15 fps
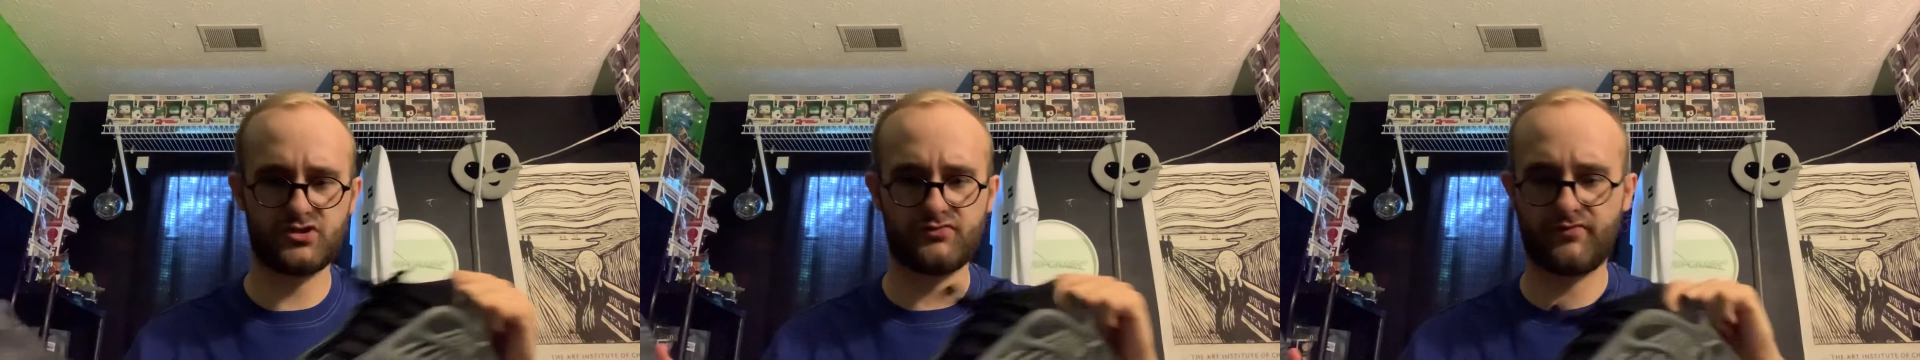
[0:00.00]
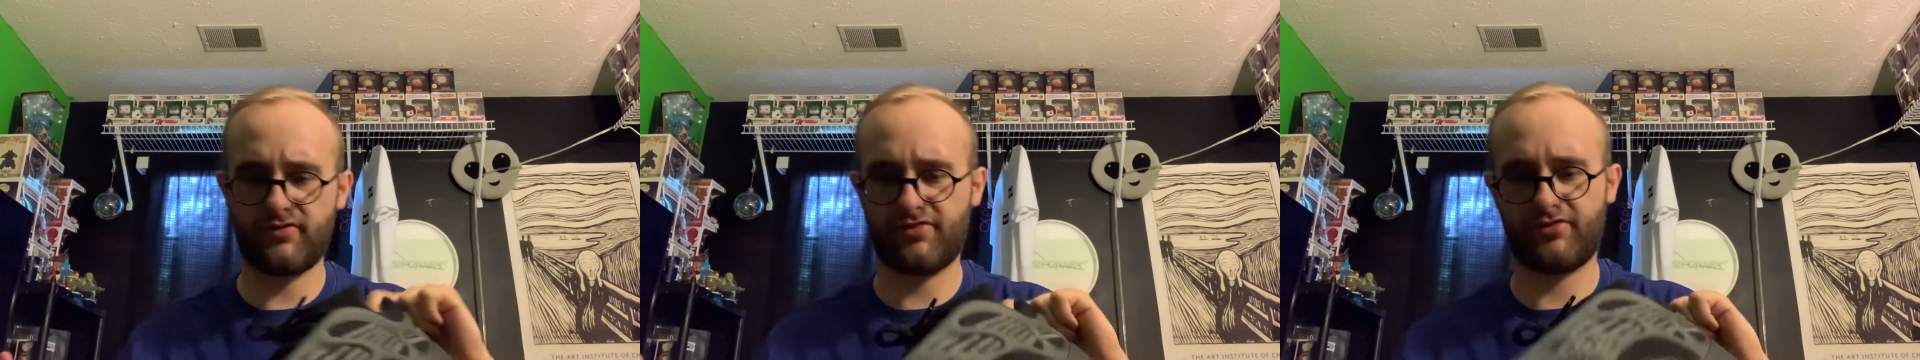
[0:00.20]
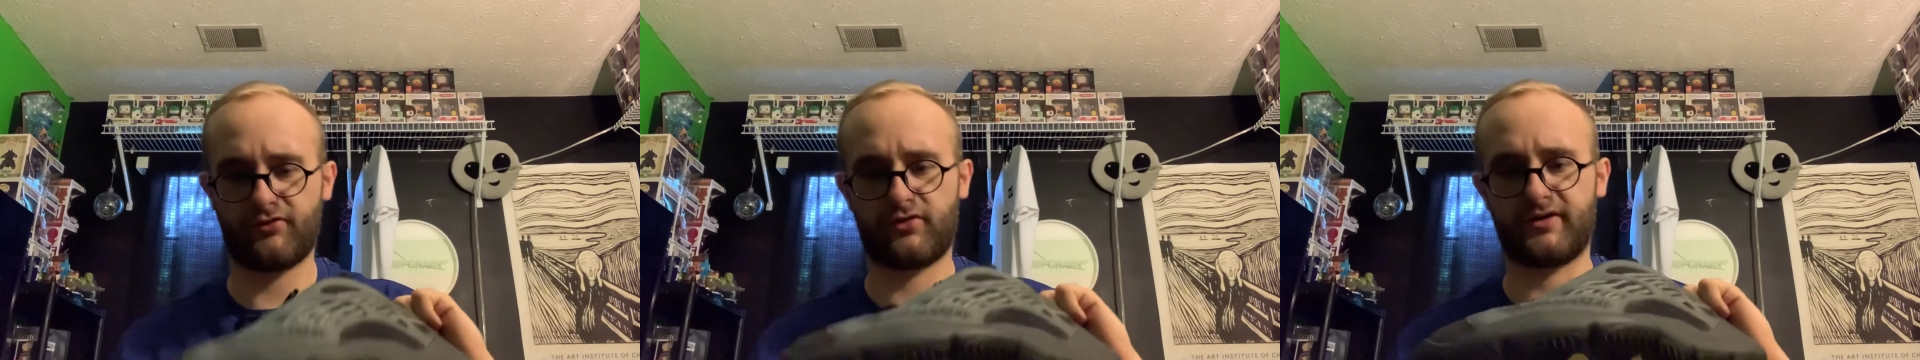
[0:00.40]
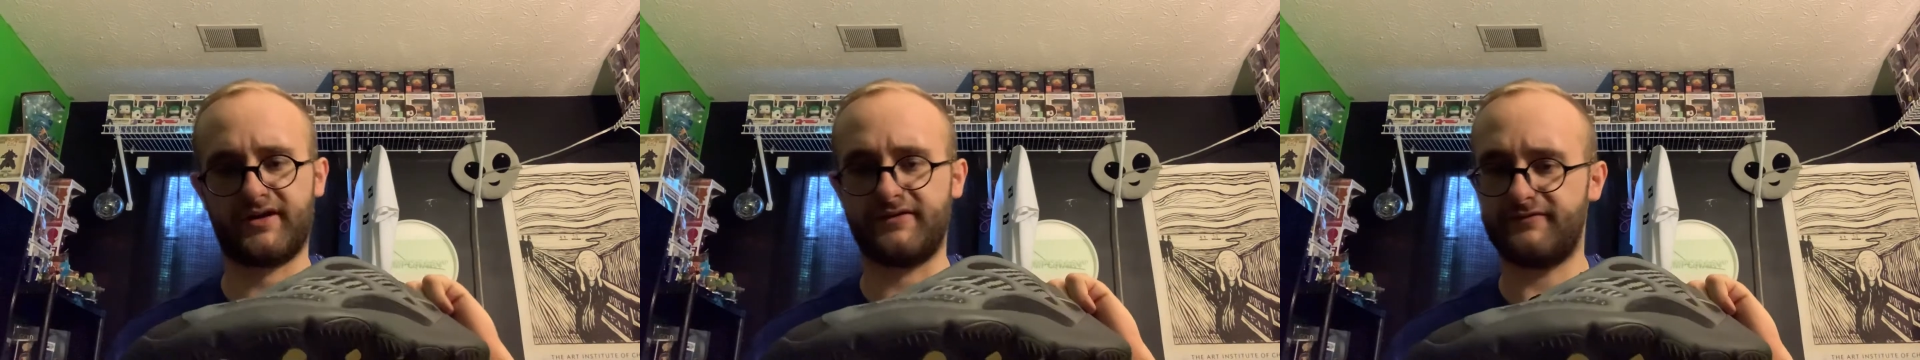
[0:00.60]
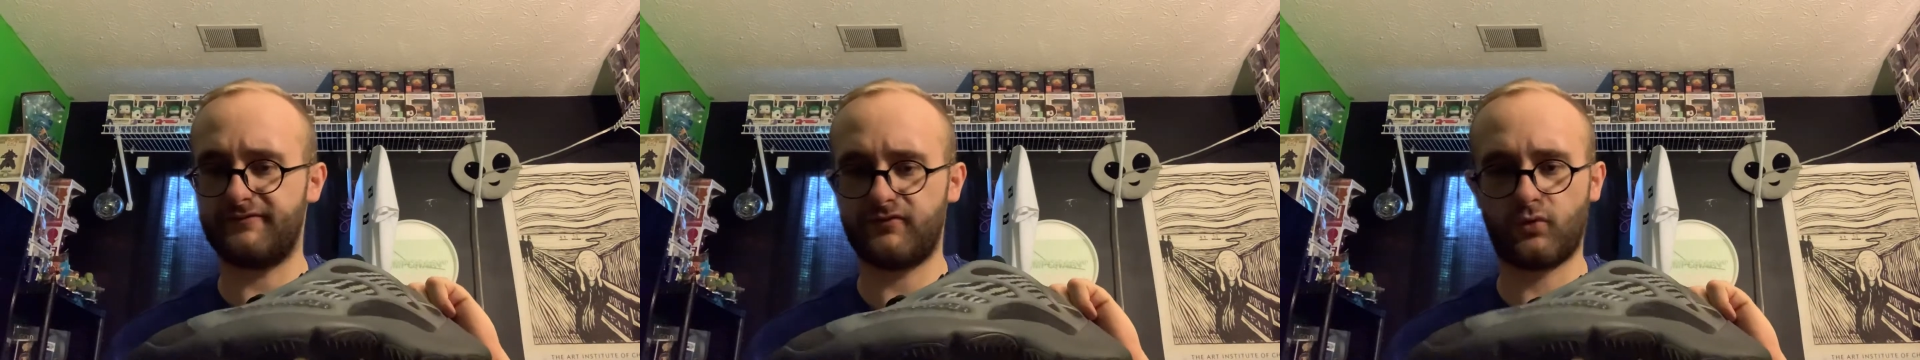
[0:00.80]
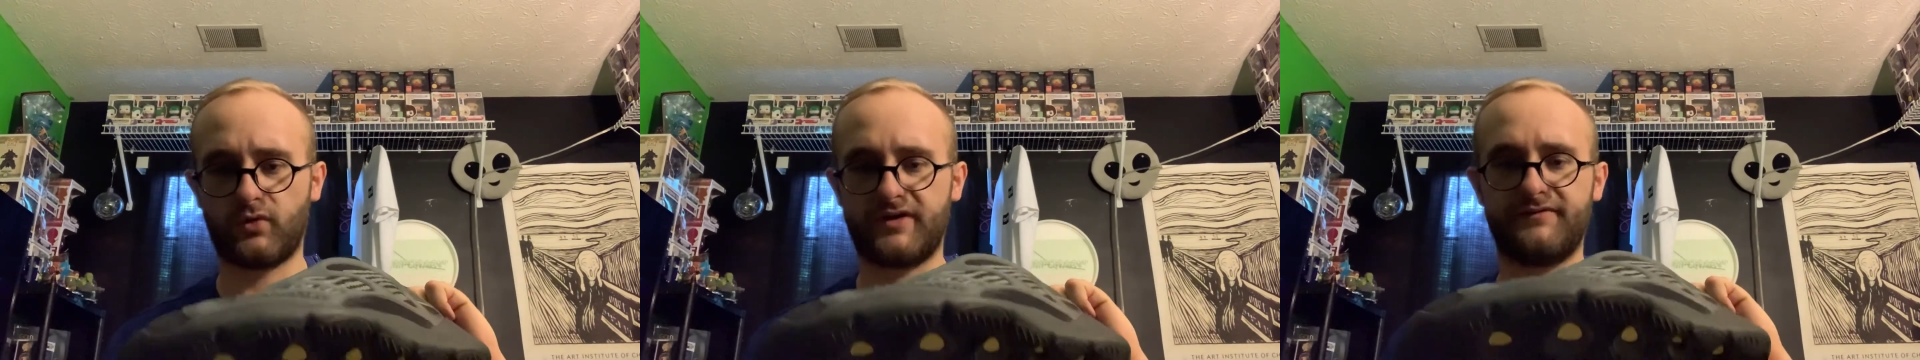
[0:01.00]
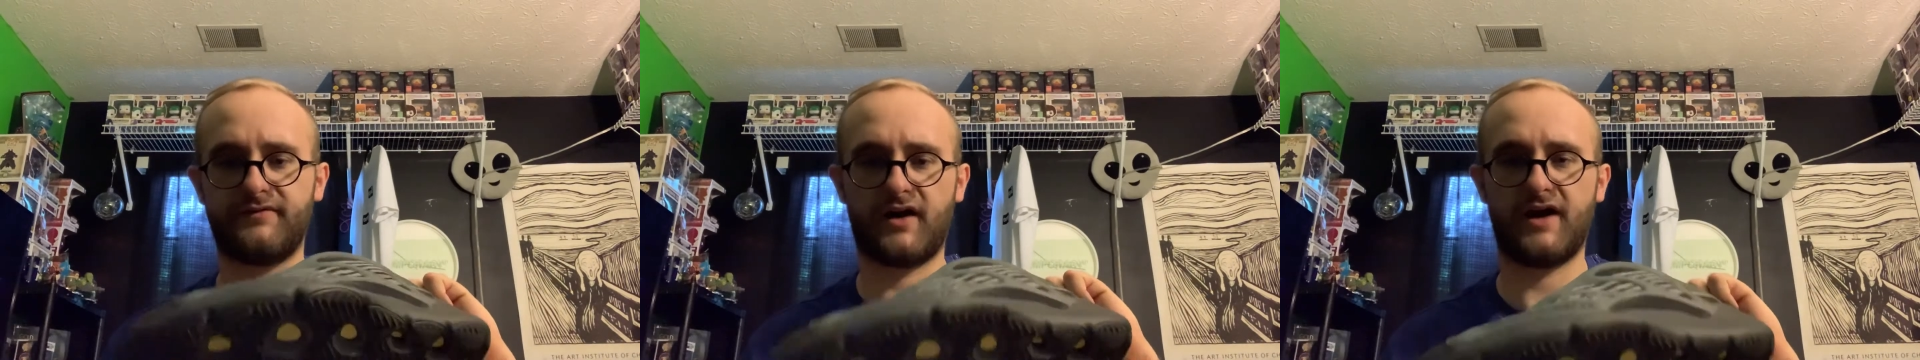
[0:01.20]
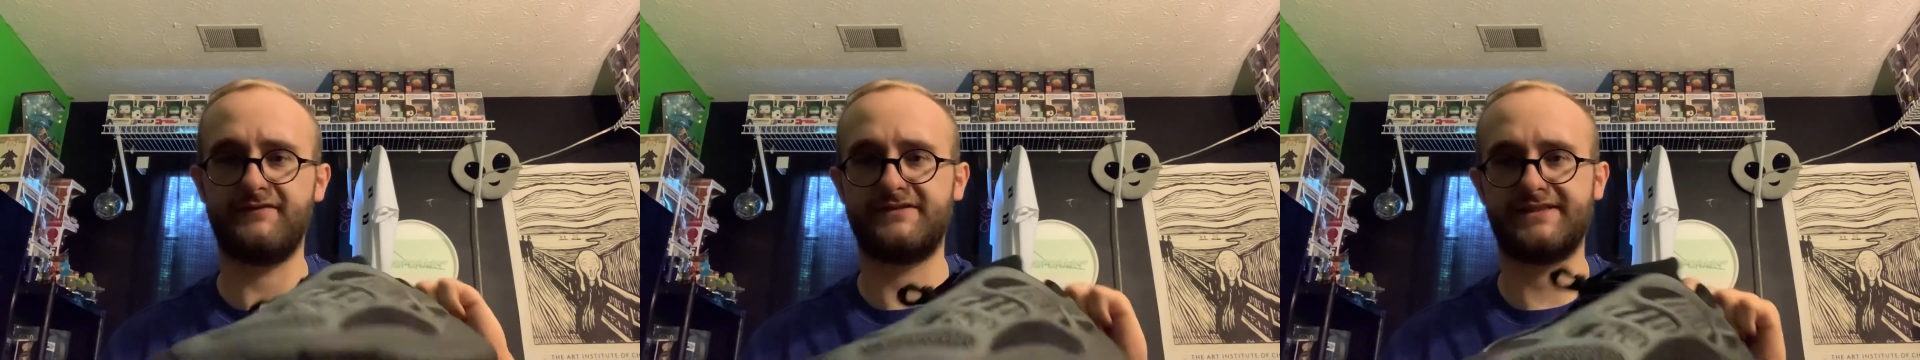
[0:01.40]
30,
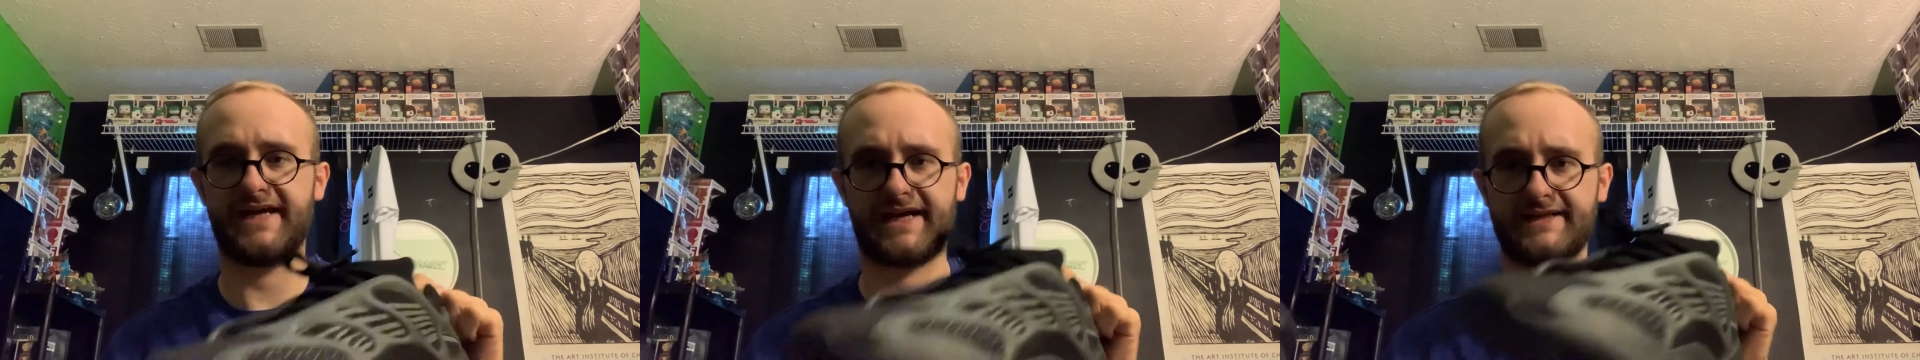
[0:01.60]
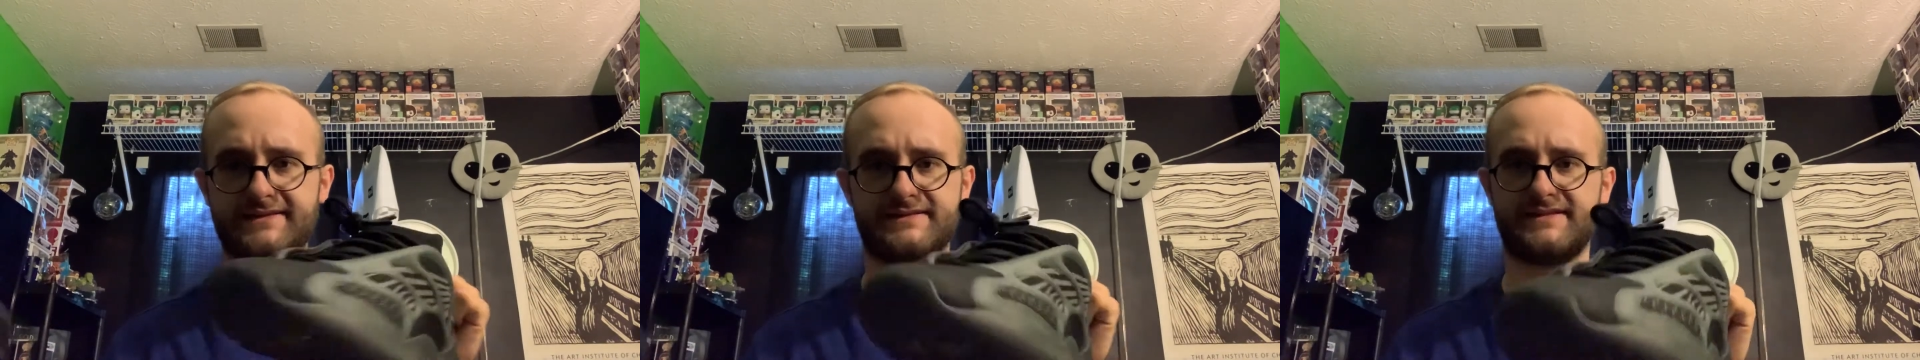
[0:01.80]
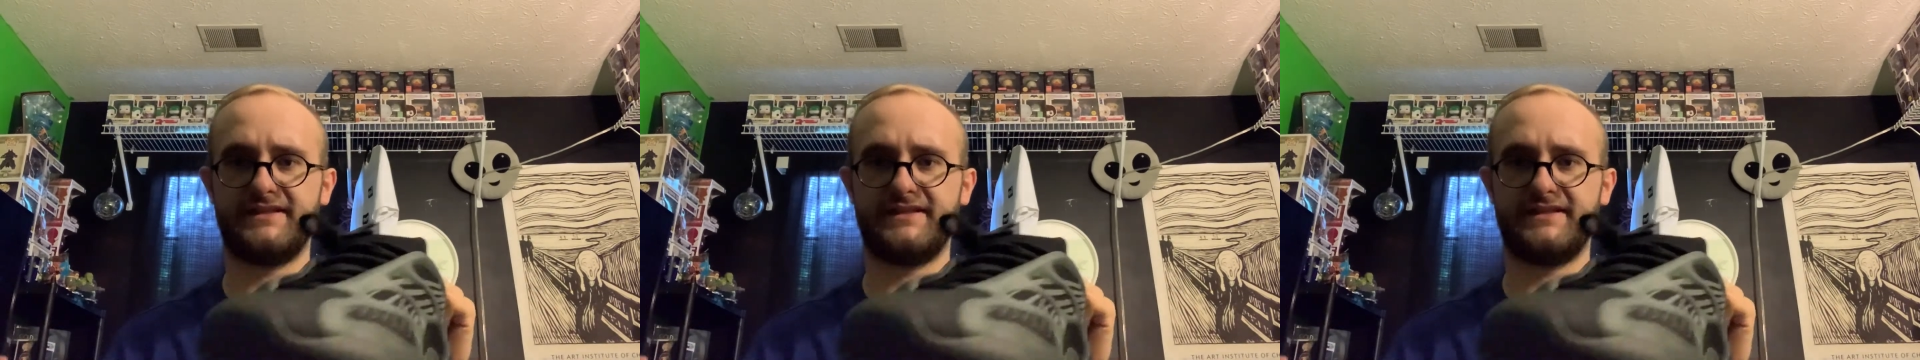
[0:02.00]
45 seconds